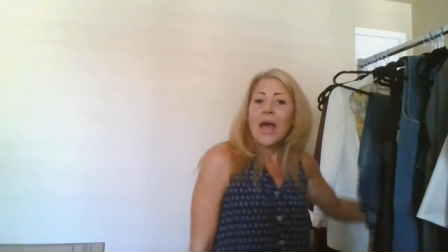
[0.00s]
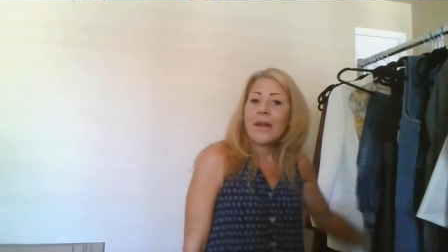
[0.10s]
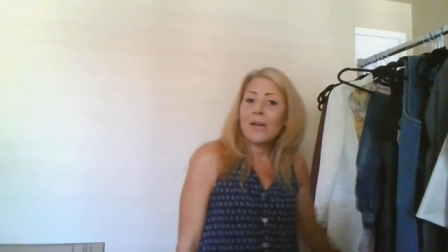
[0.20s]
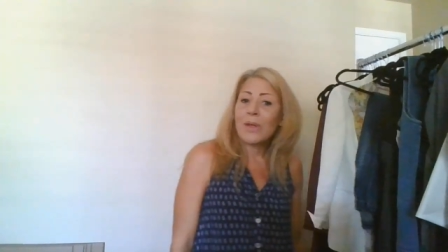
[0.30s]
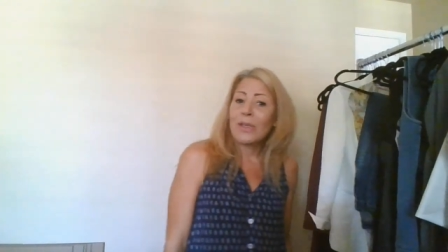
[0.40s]

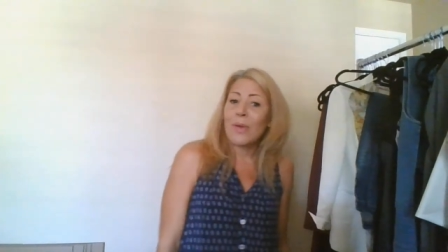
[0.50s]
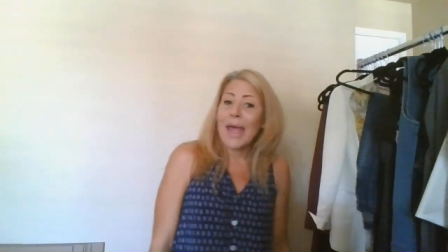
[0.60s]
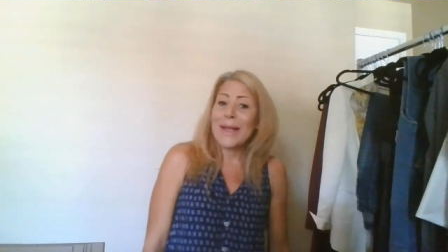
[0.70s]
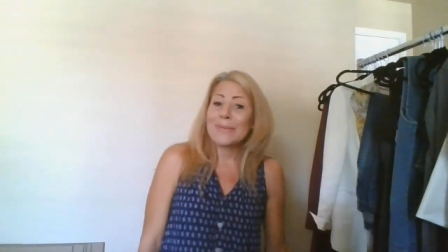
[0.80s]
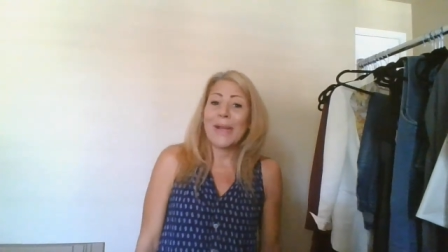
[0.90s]
I don't know about you
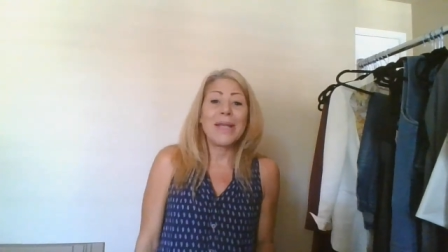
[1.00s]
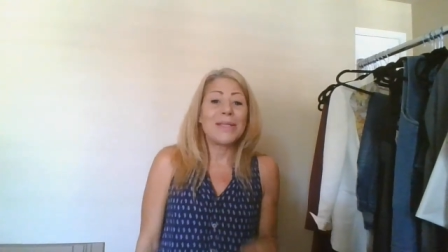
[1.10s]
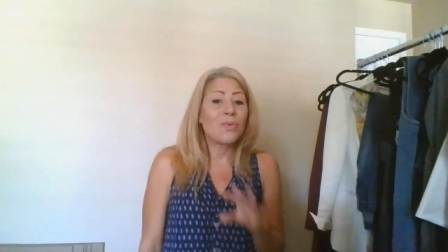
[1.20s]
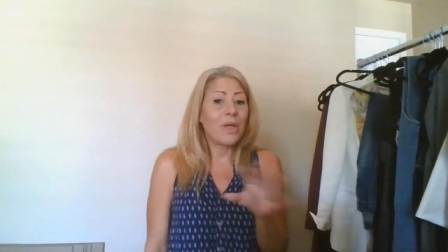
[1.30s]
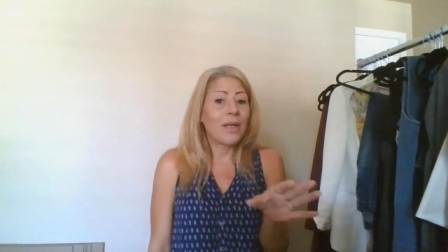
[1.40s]
guys, but I
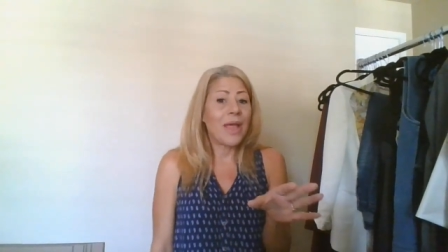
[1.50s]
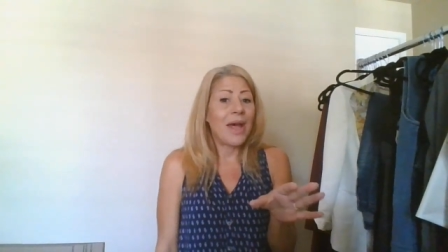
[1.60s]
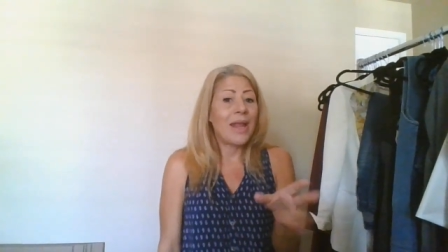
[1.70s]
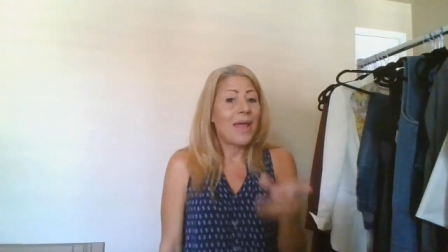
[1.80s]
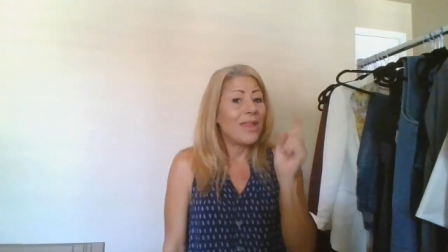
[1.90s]
swear to
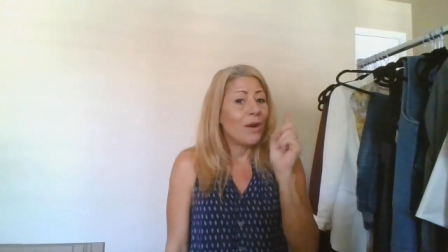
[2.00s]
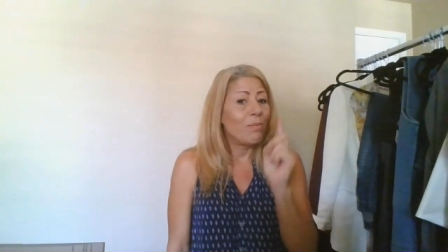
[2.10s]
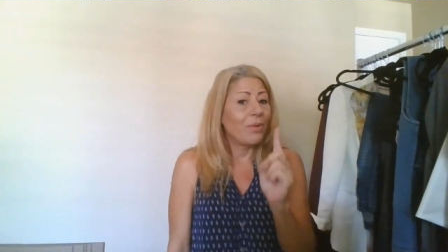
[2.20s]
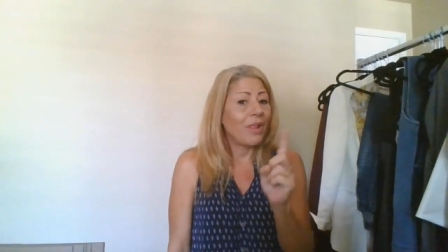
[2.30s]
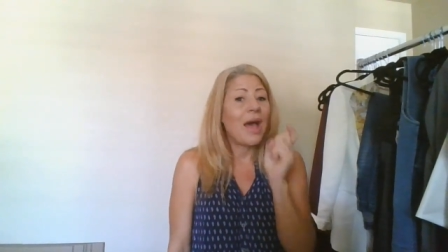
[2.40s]
God, they
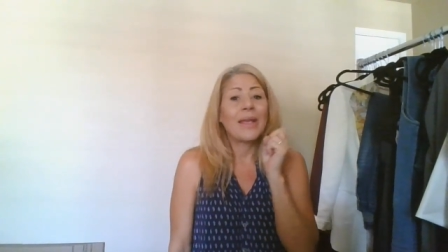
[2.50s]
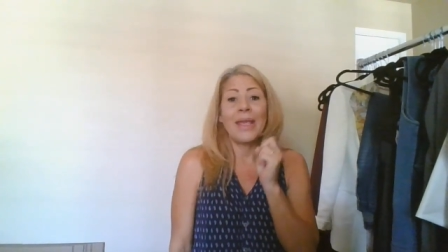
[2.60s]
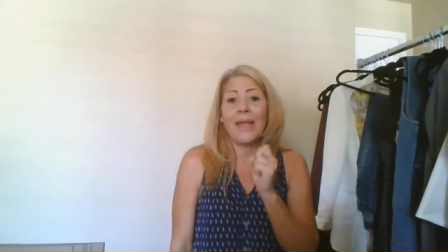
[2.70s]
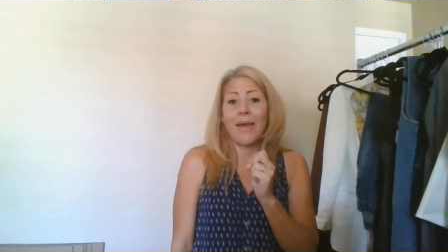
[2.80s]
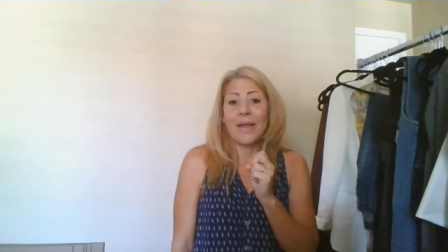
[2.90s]
are
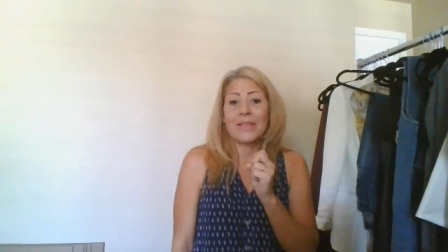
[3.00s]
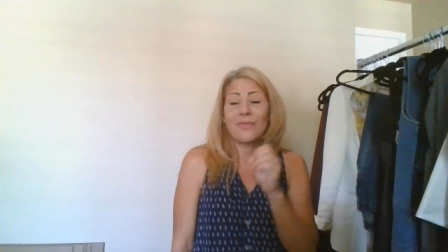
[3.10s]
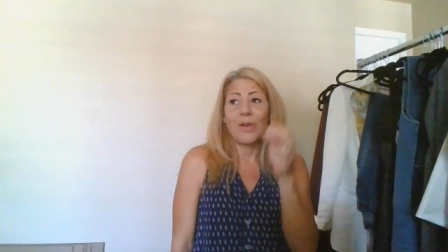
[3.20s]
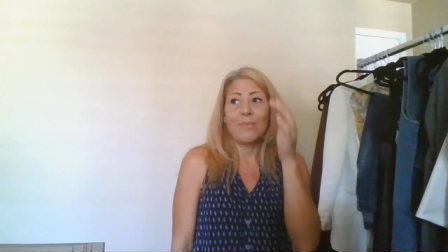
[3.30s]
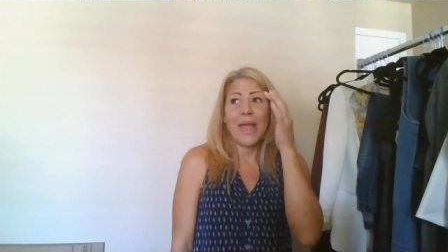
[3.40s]
blocking us
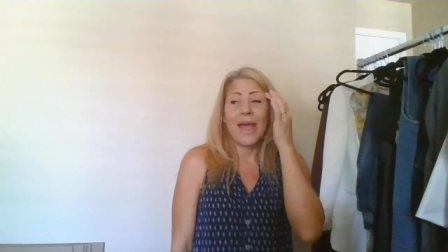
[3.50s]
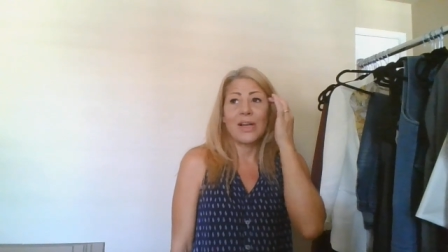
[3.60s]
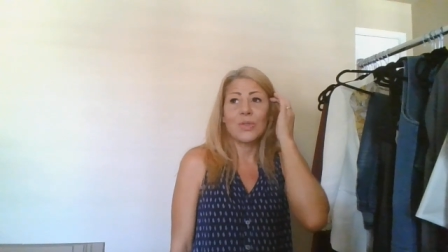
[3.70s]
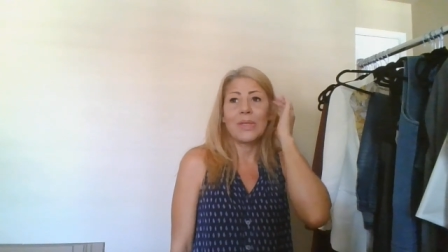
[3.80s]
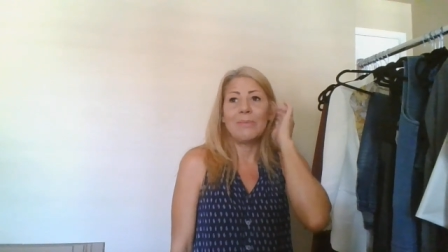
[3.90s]
from
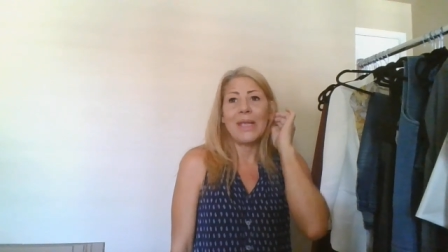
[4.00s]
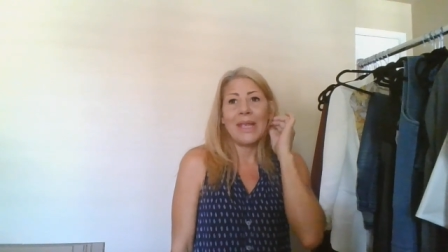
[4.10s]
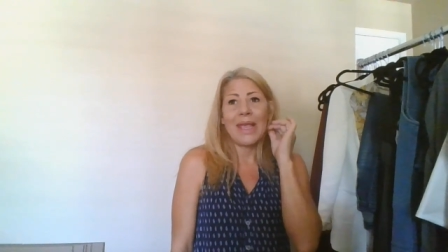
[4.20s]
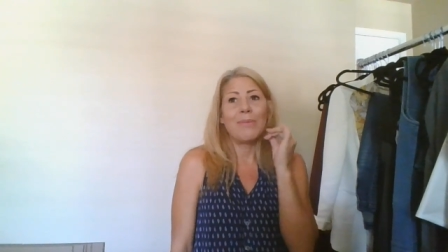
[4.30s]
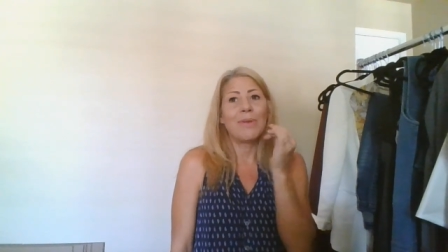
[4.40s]
actually
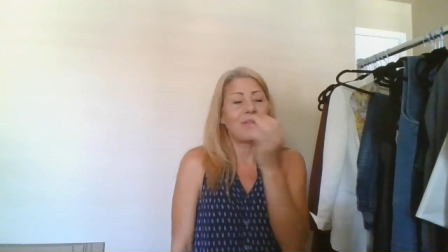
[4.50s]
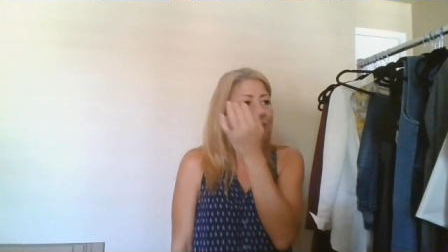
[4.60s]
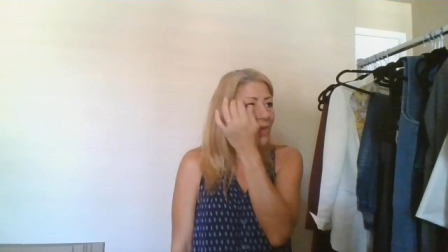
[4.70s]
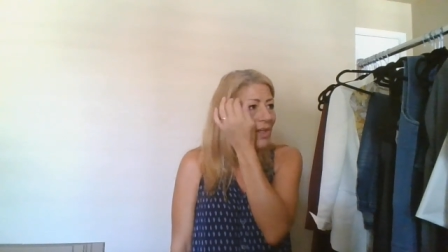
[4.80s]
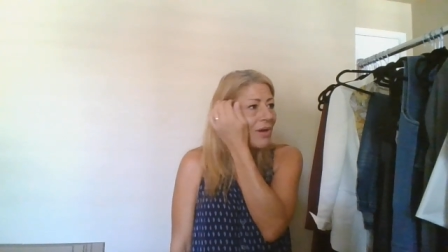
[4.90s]
being able to
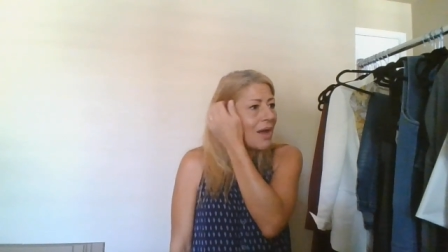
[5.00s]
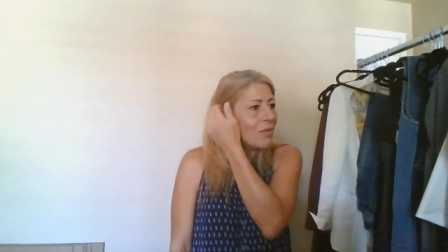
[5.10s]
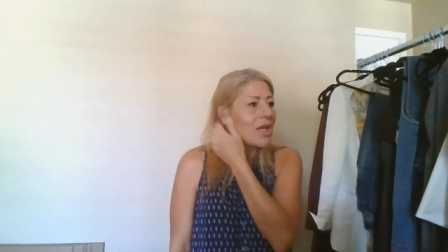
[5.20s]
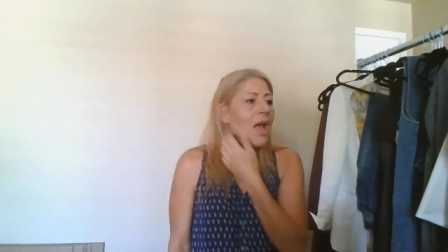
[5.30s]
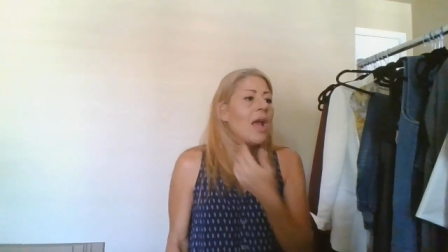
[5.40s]
figure
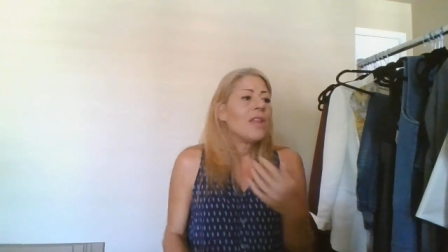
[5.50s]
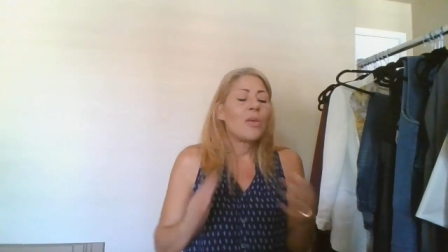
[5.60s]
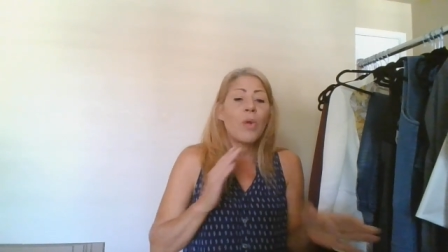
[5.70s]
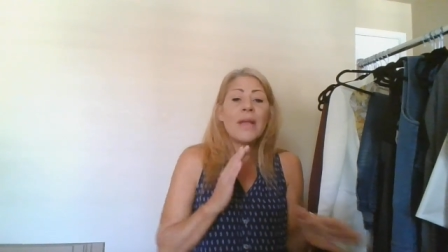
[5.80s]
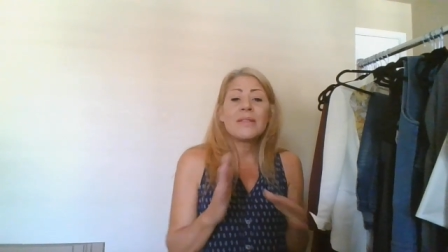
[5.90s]
out
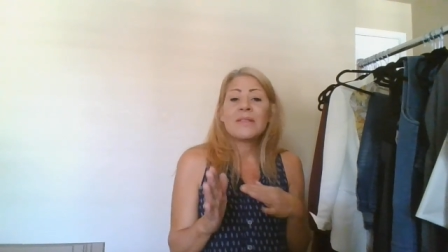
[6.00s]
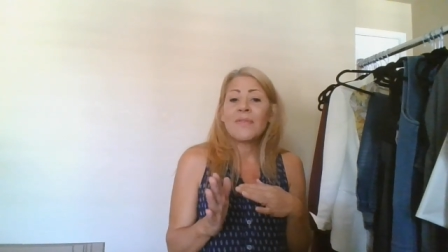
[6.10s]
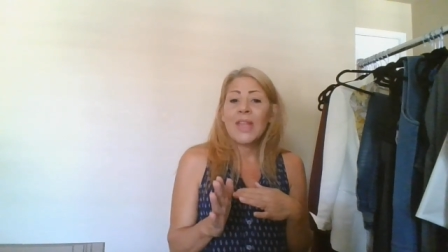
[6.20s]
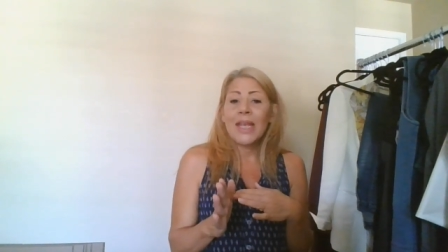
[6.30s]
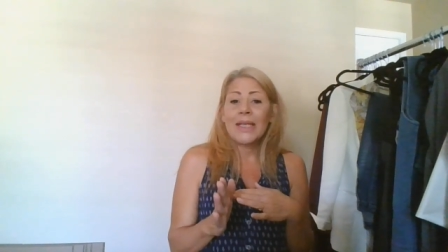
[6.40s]
the prices
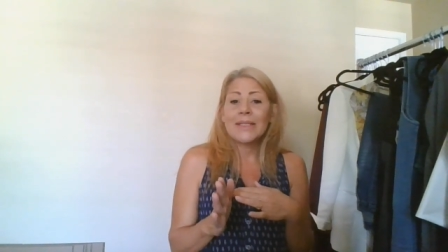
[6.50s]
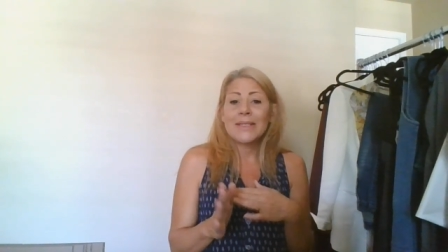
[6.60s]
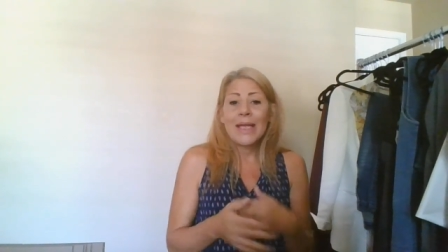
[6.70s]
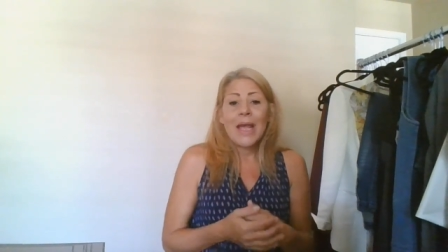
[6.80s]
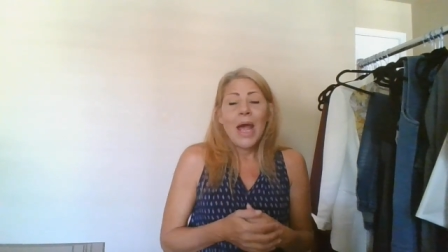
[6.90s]
of things.